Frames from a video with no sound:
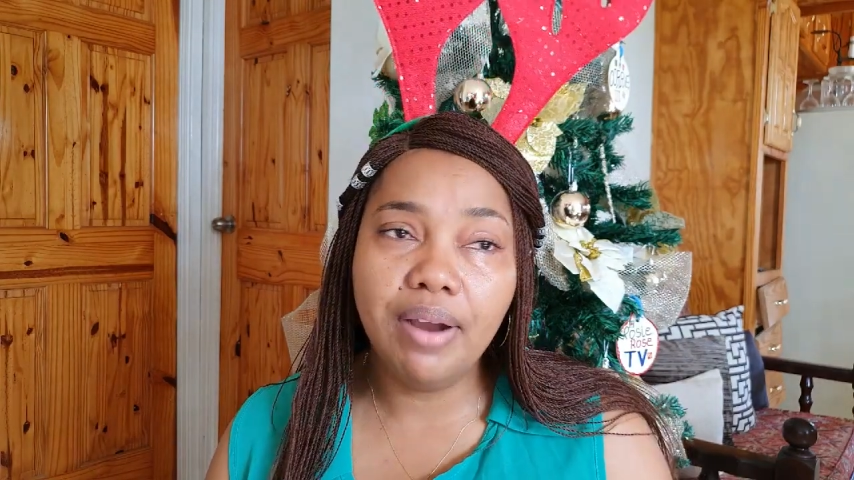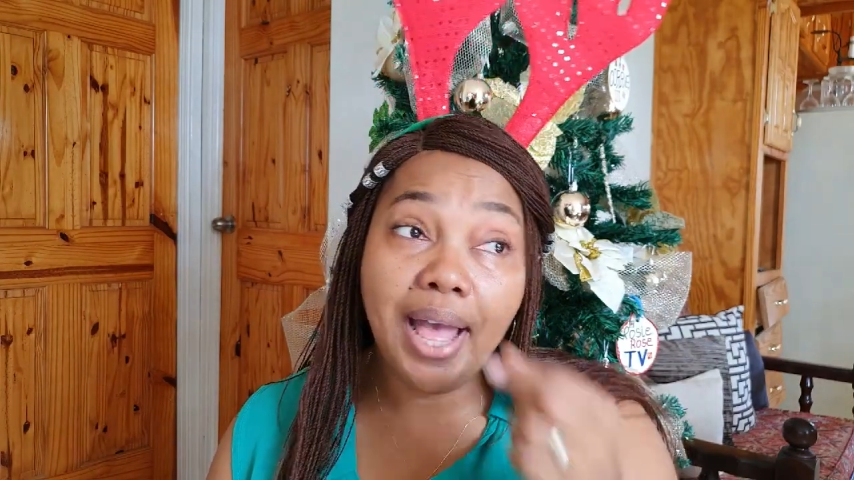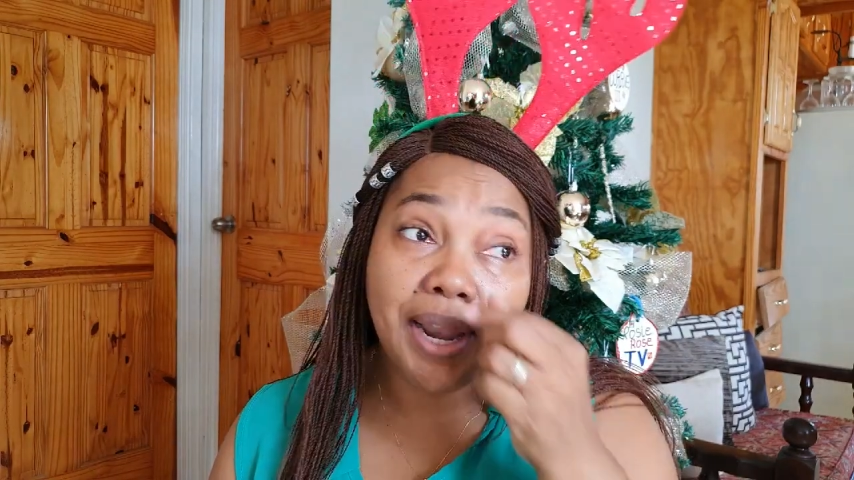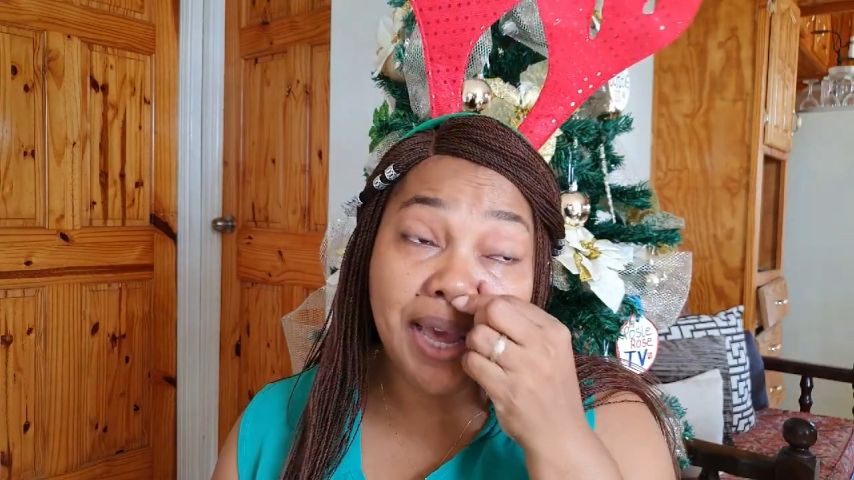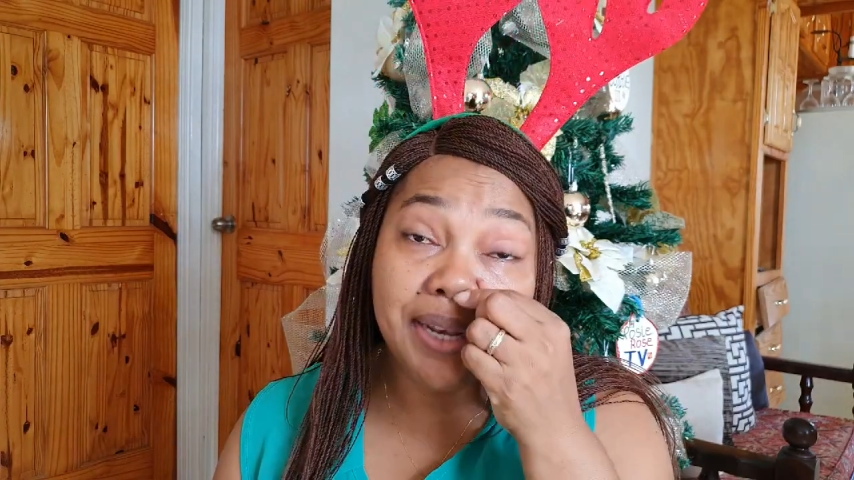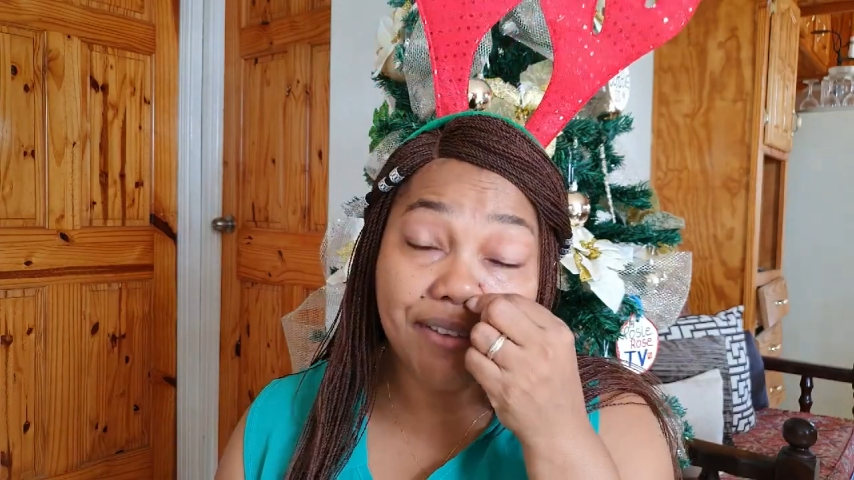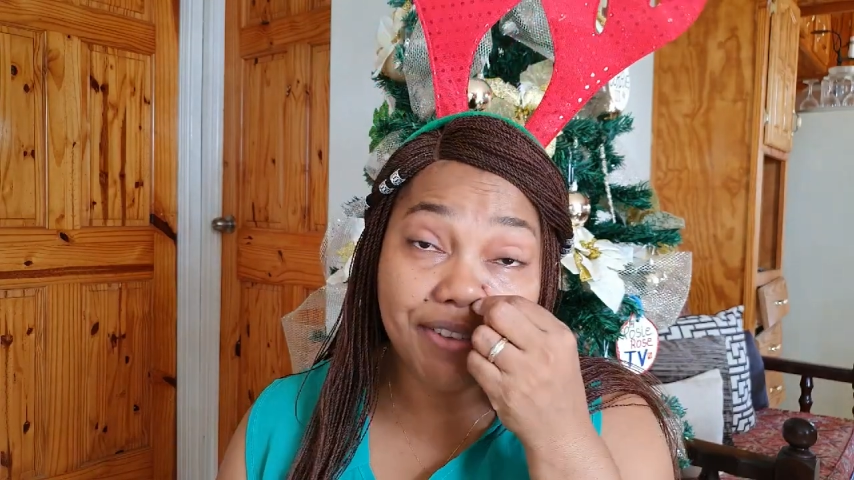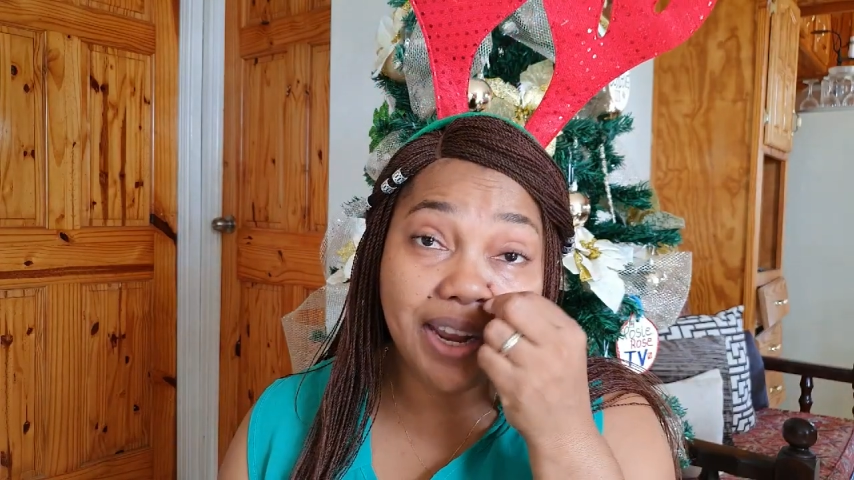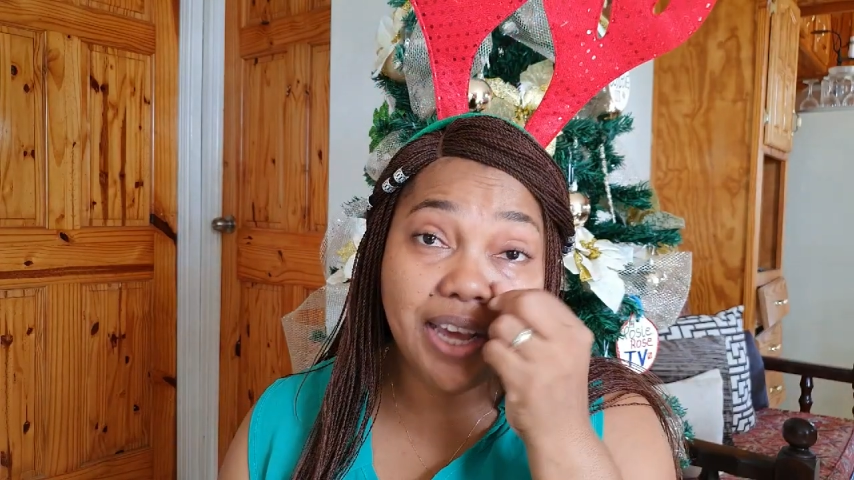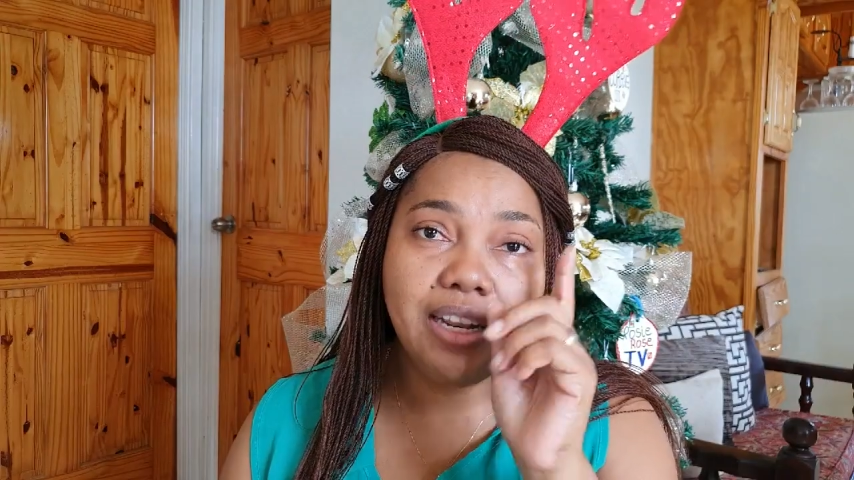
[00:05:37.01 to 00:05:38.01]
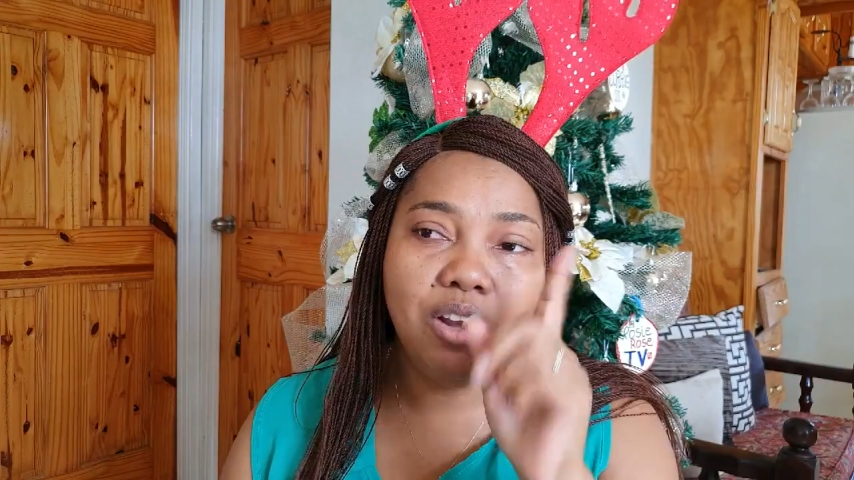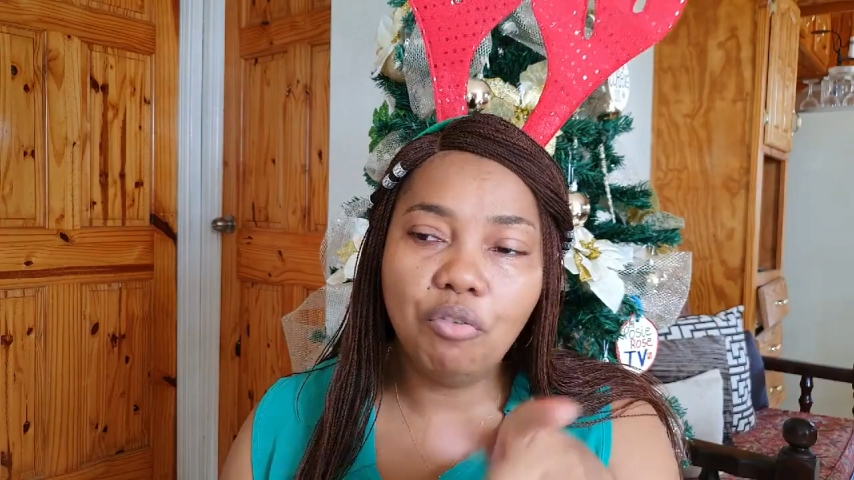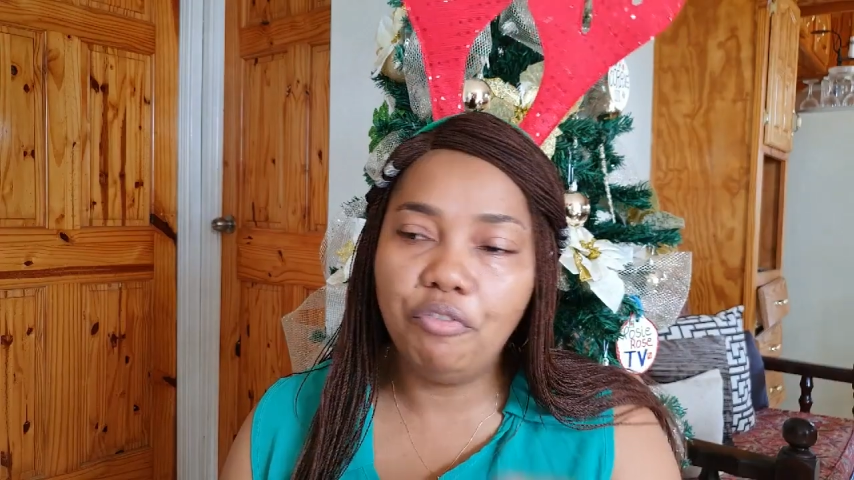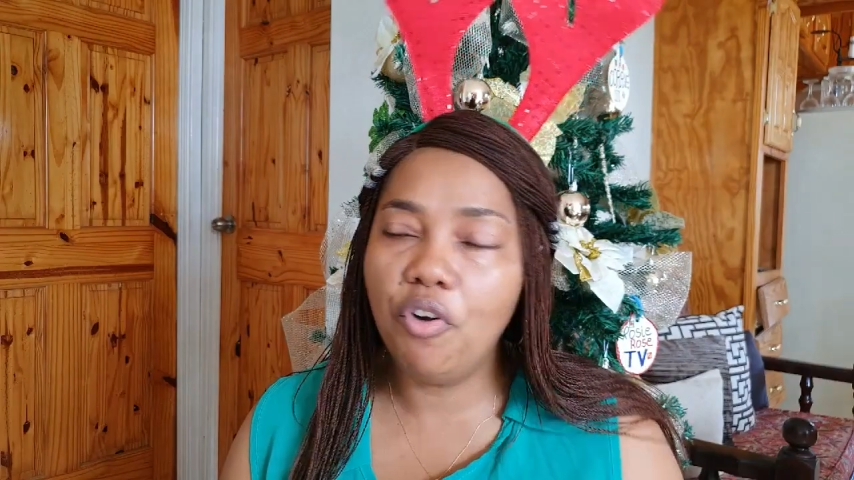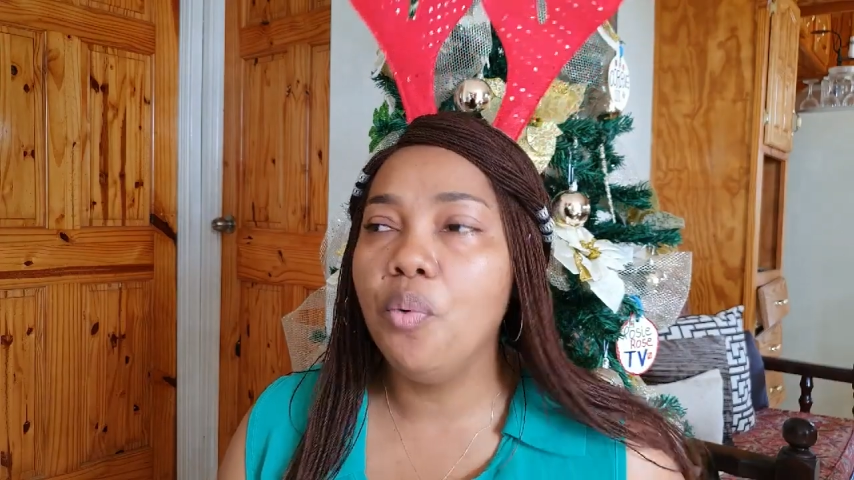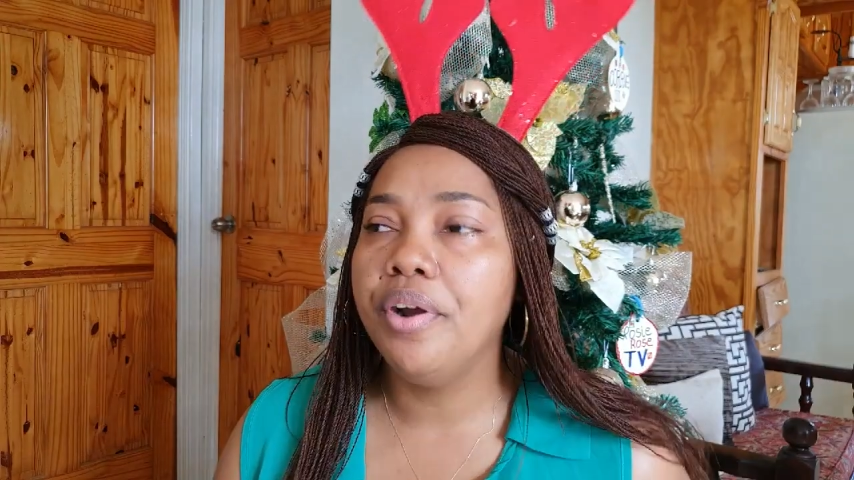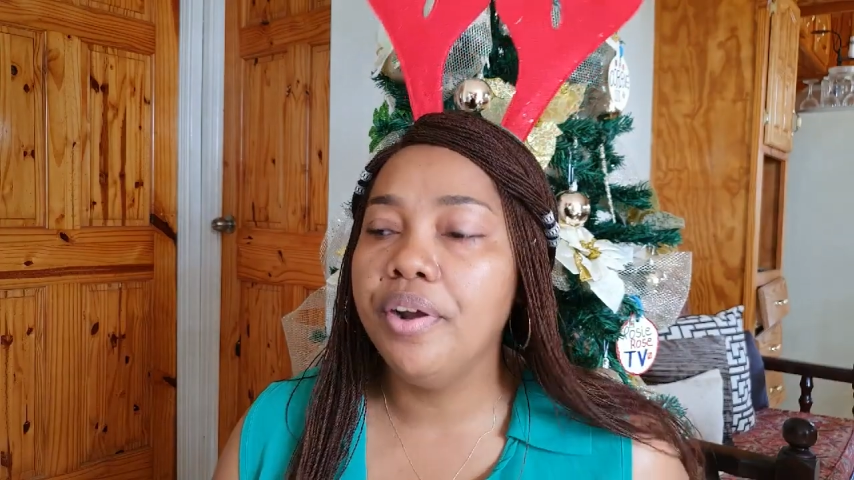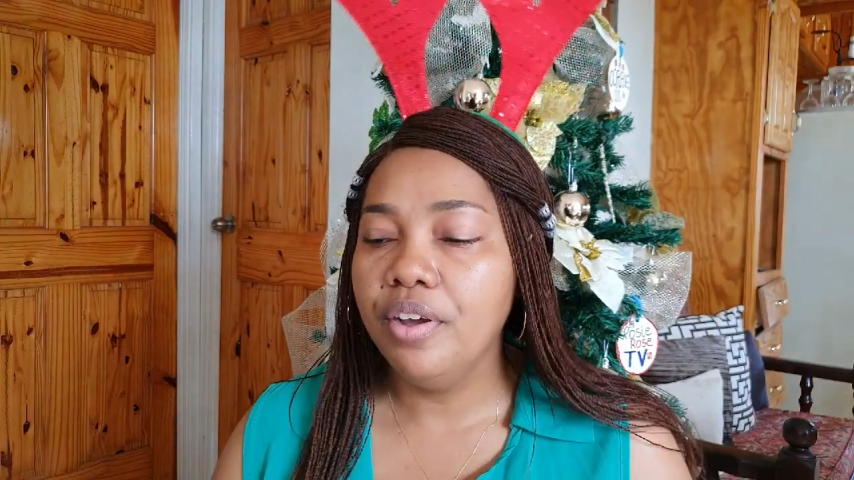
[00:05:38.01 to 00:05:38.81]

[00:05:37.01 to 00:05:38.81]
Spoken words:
and I definitely look forward